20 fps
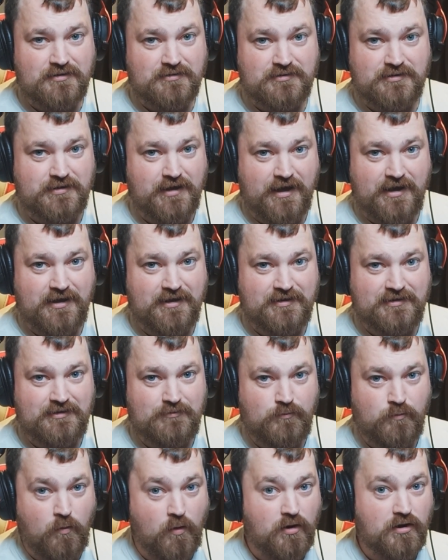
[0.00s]
that
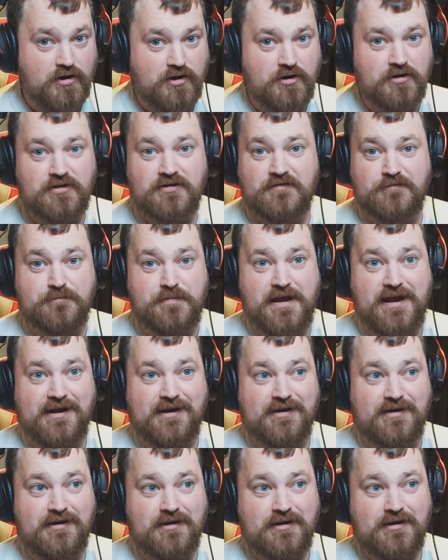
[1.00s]
what could have
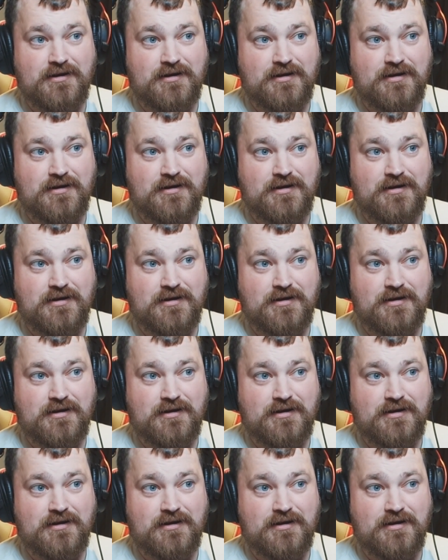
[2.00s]
been